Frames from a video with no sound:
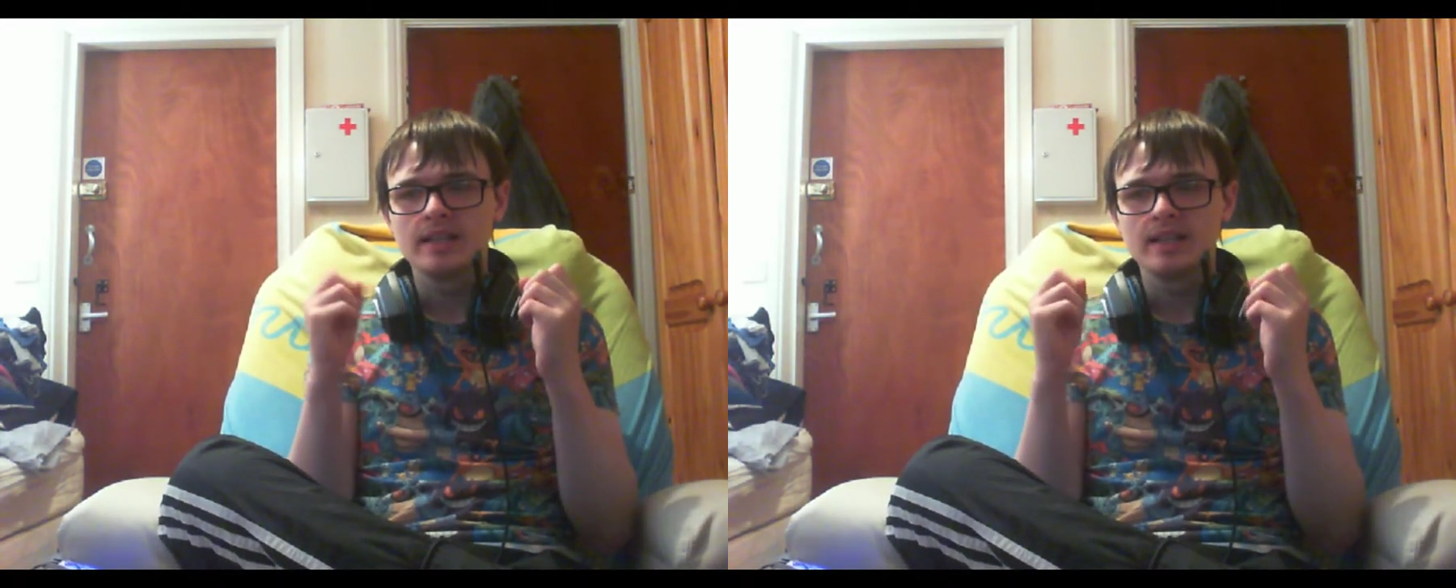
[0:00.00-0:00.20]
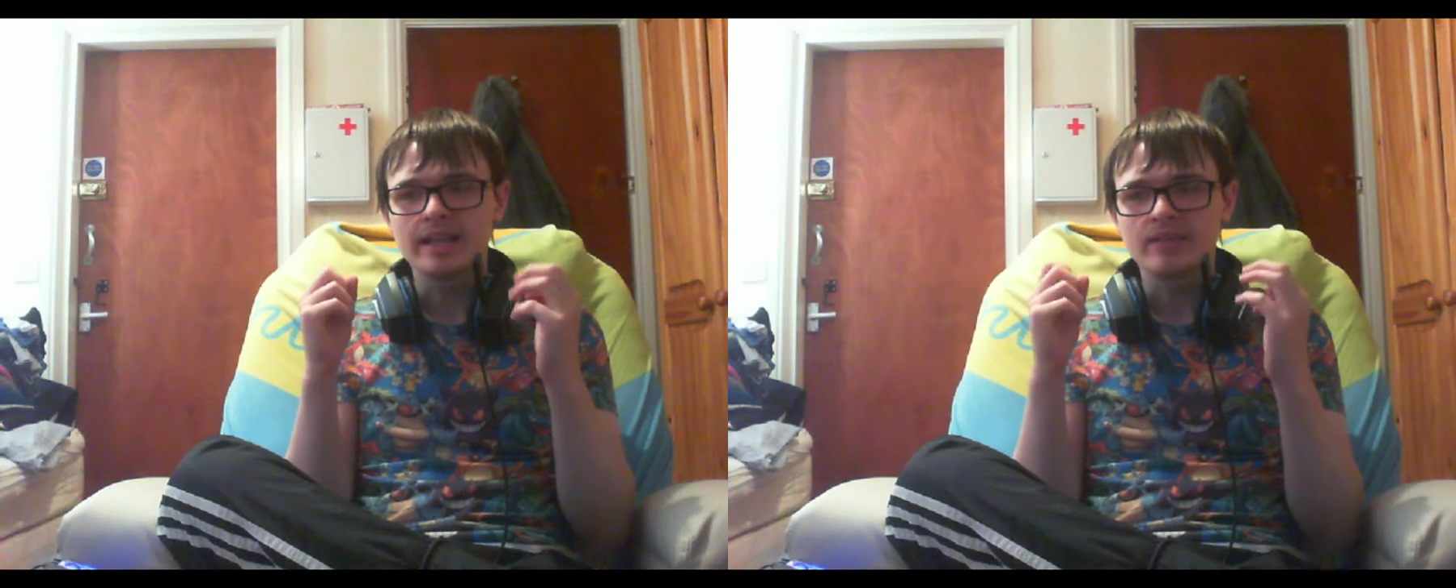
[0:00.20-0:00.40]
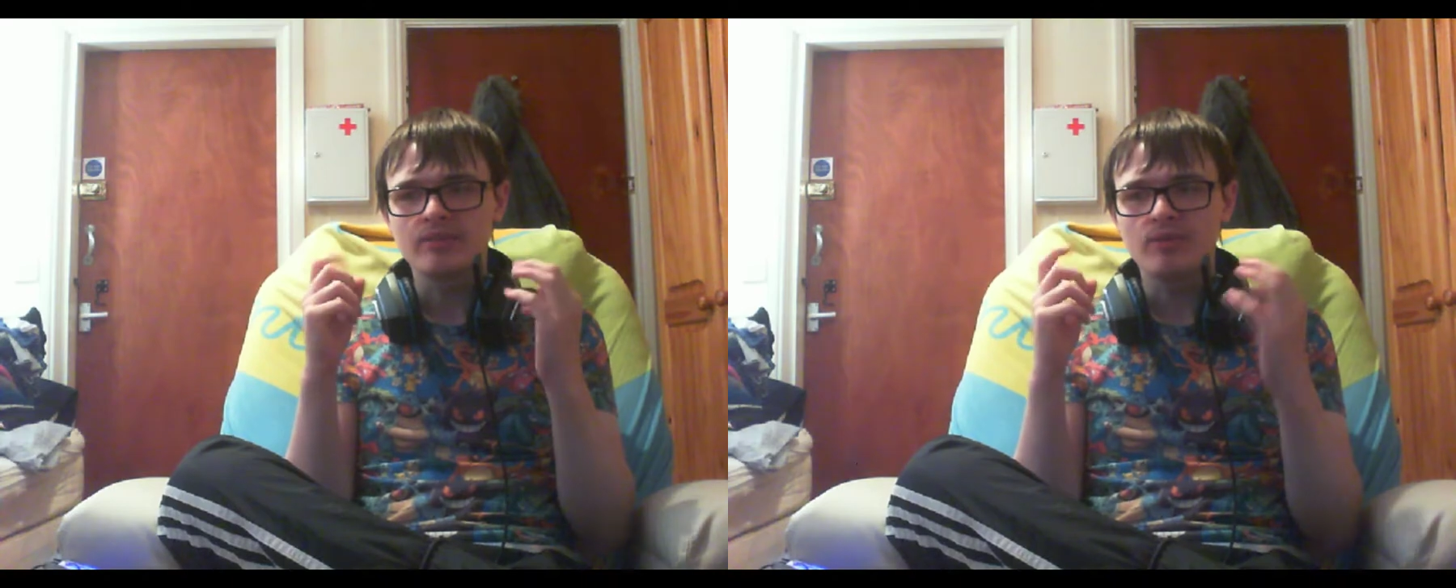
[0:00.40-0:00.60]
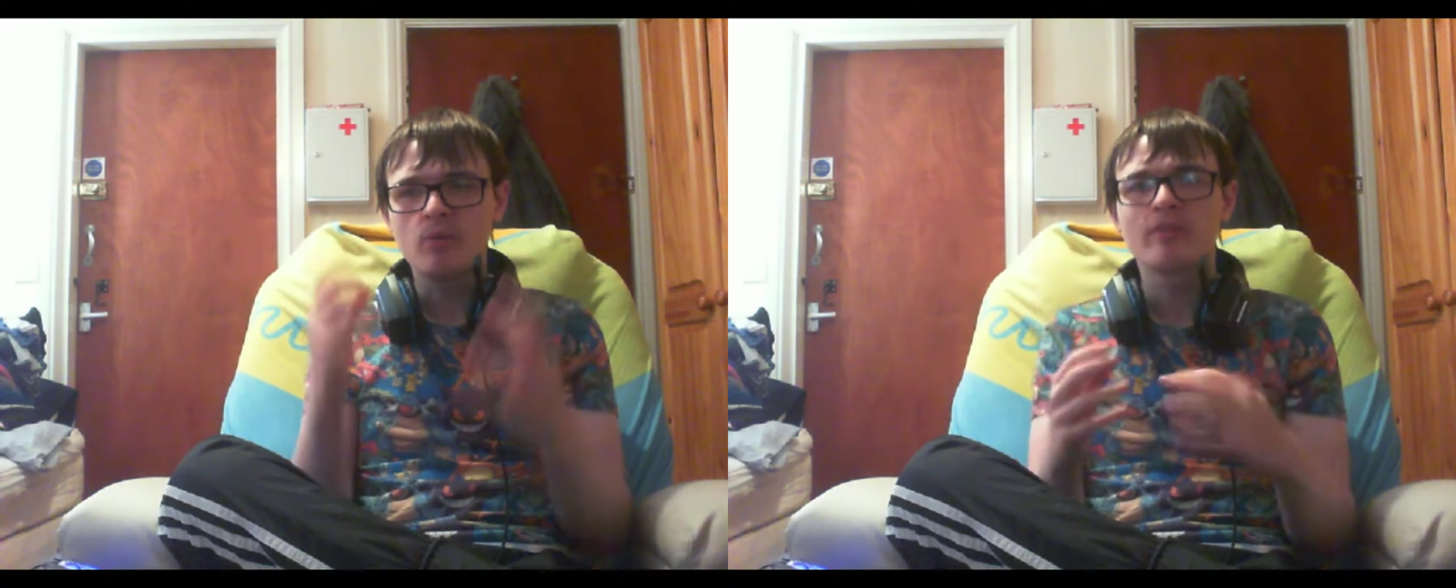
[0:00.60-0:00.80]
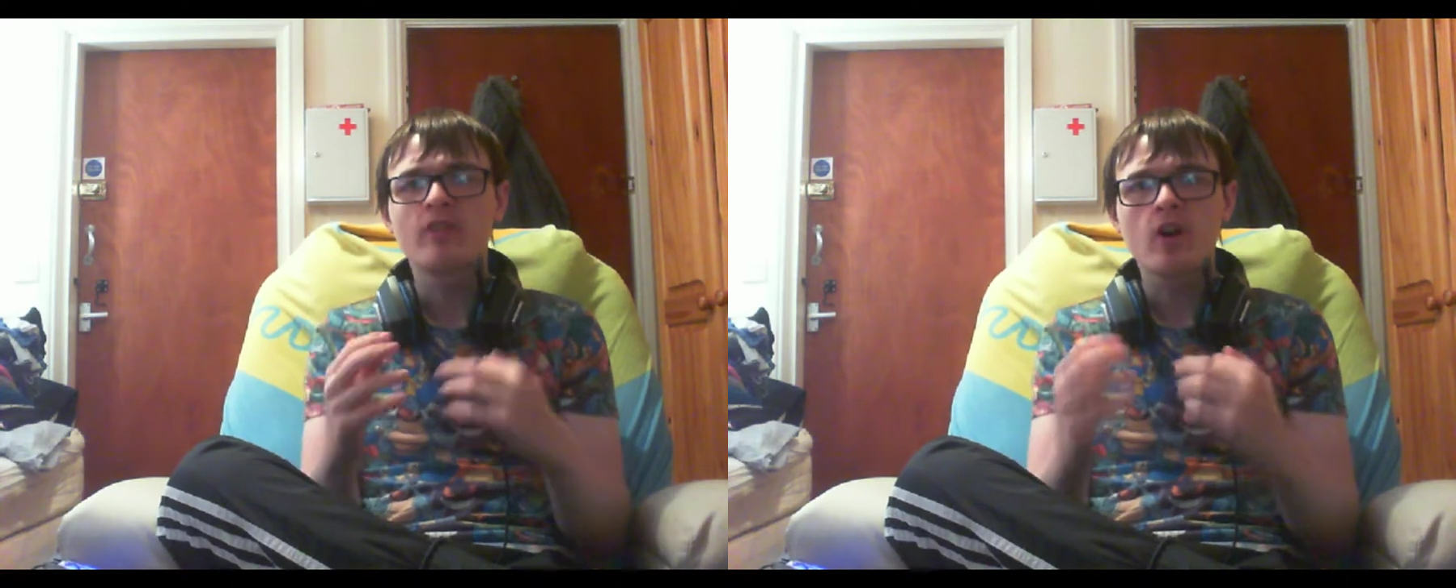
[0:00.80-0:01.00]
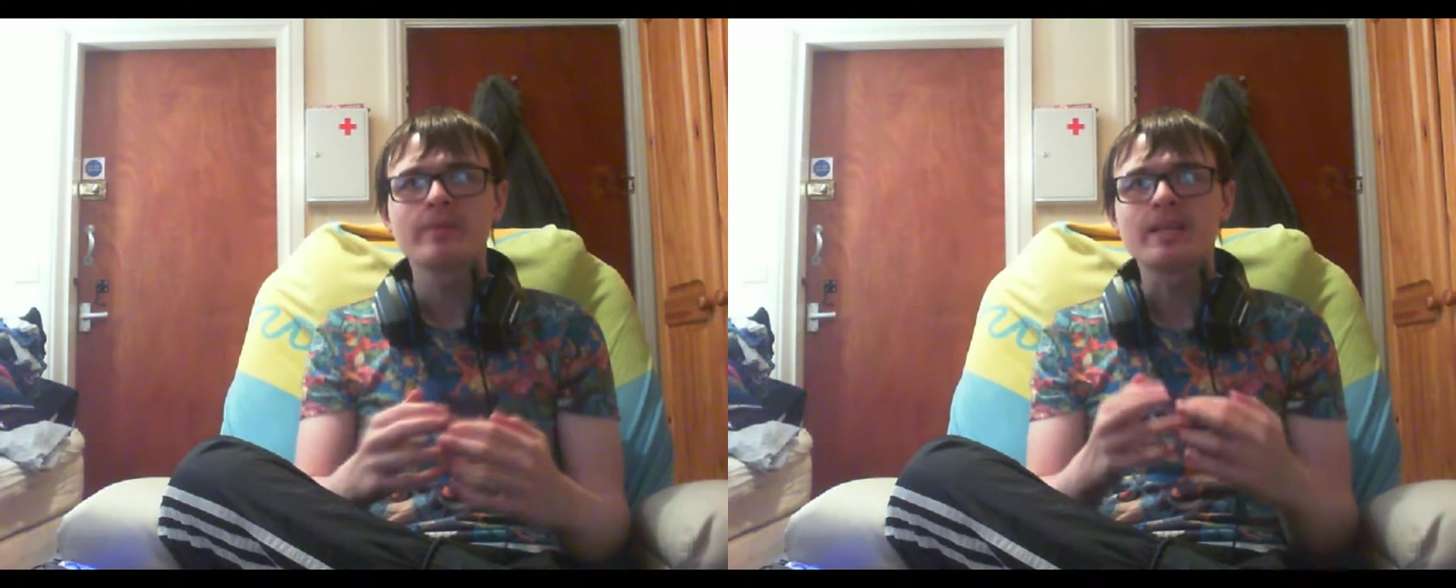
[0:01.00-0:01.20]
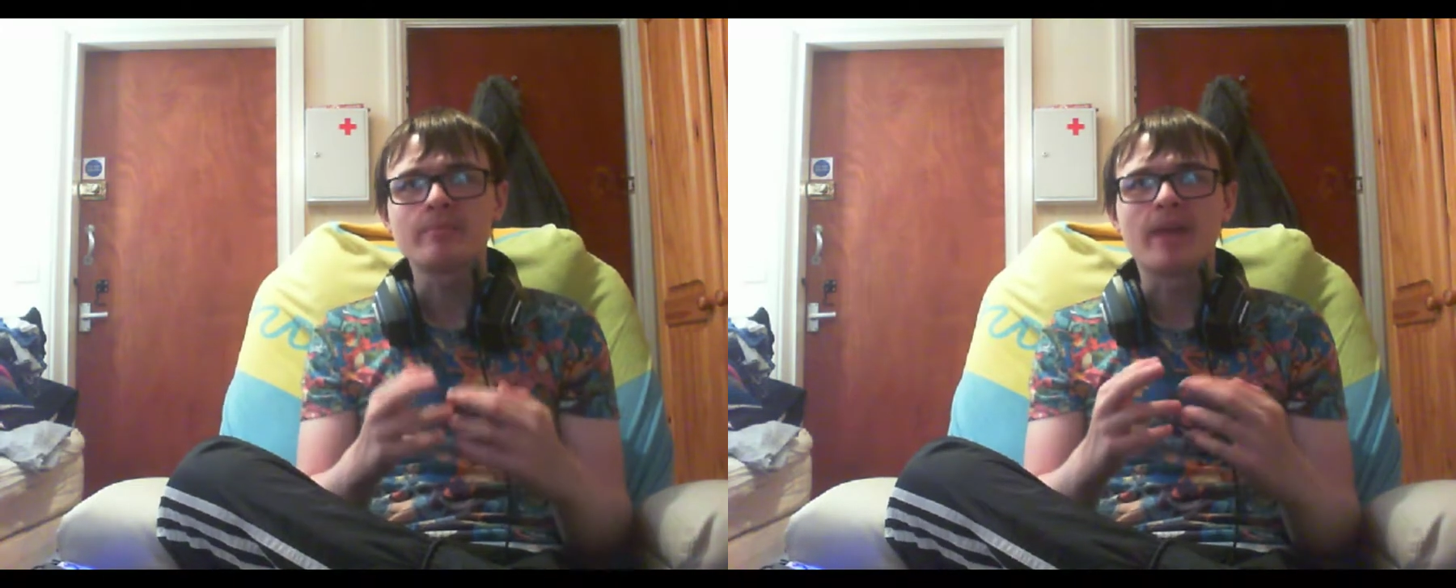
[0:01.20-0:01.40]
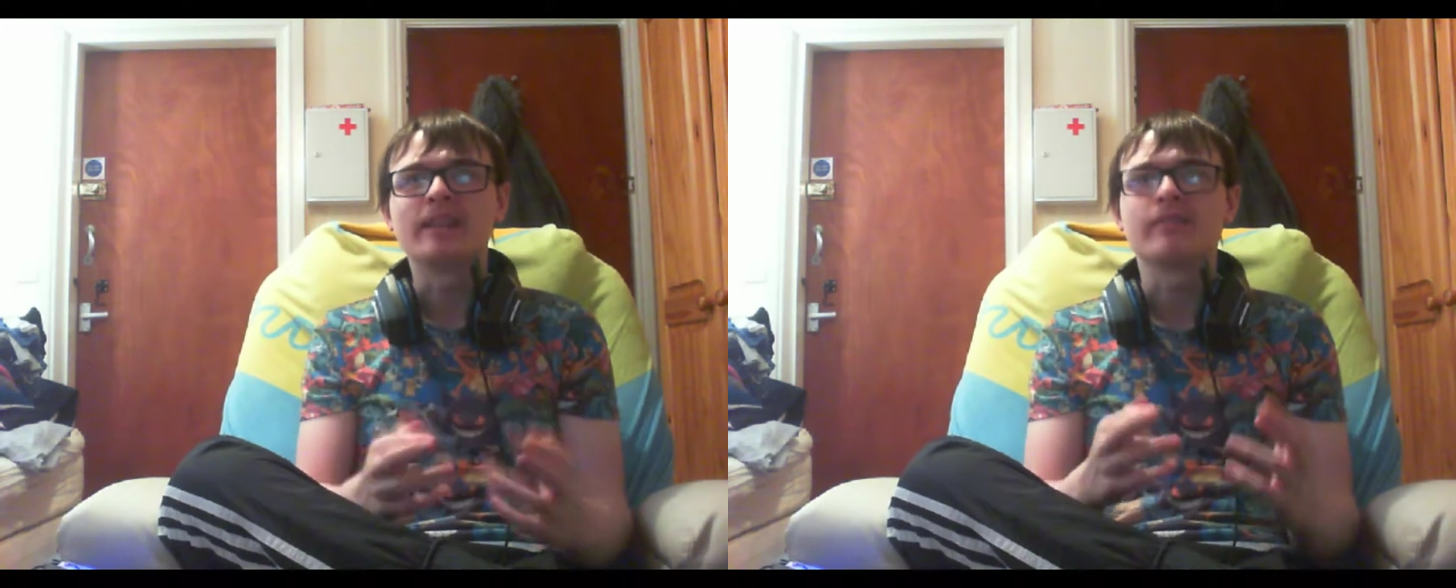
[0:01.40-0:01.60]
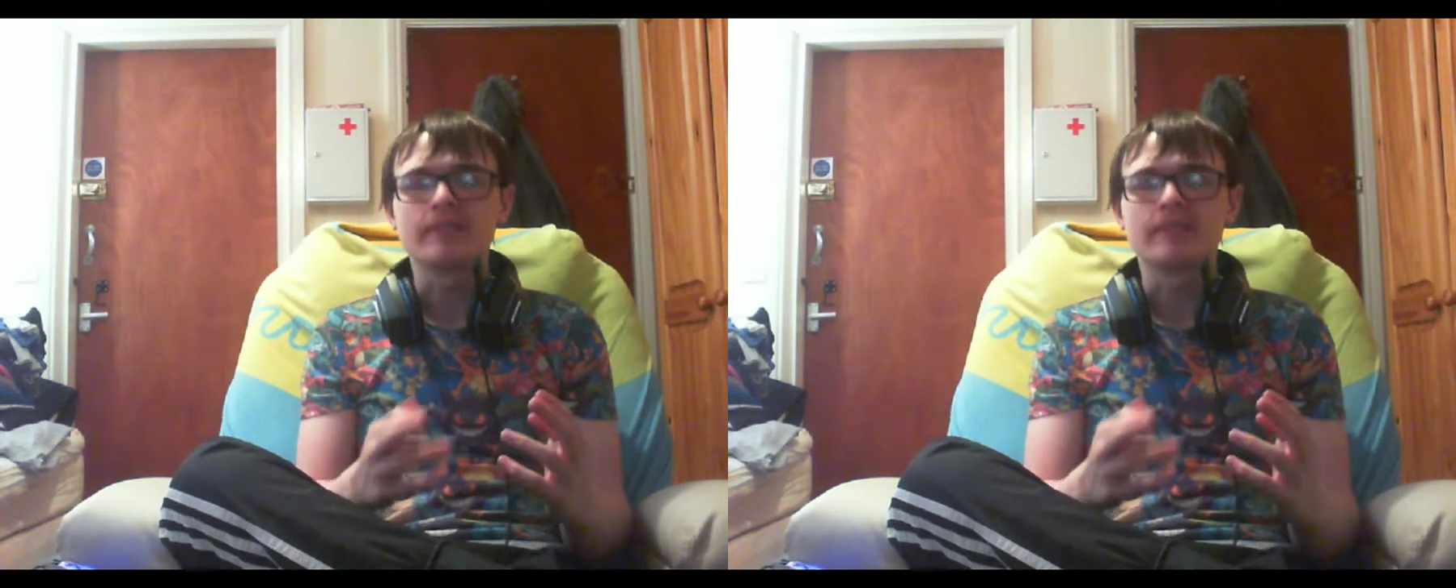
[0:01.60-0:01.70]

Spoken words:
like, form of comedy banter.